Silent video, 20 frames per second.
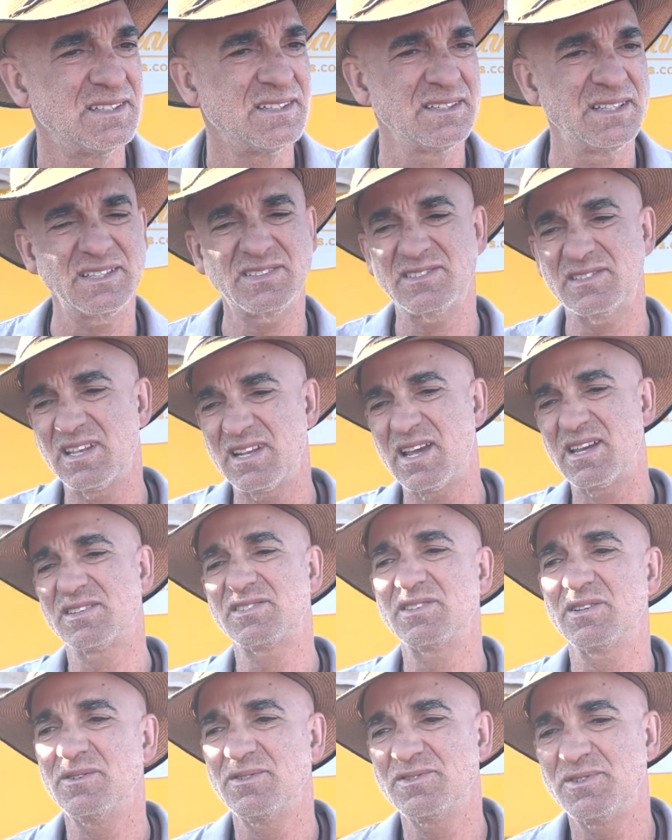set
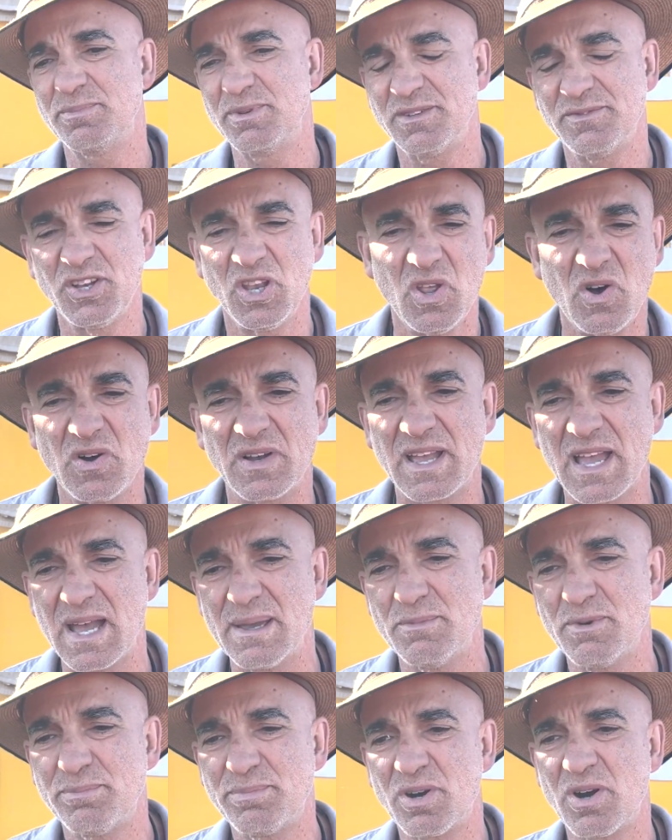ourselves a bit of a long
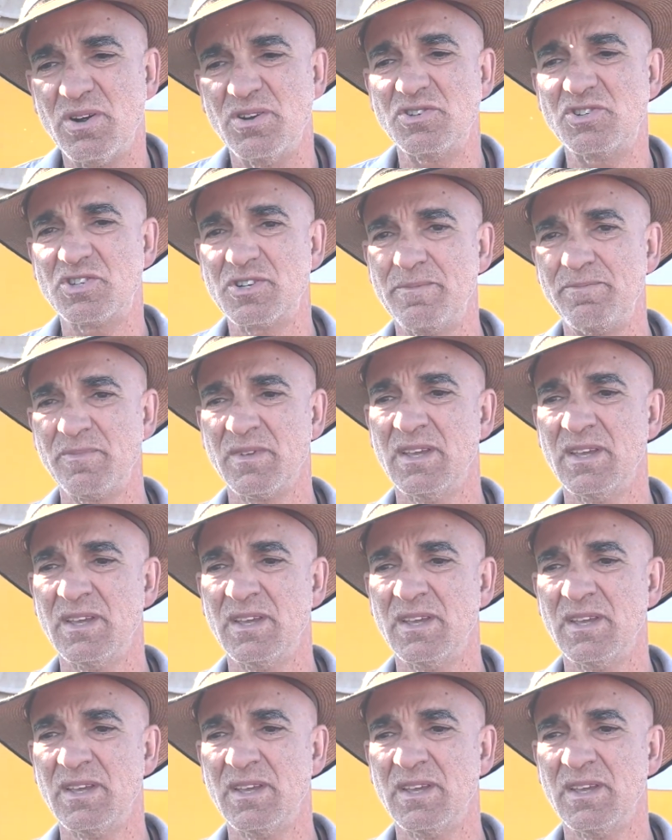game approach.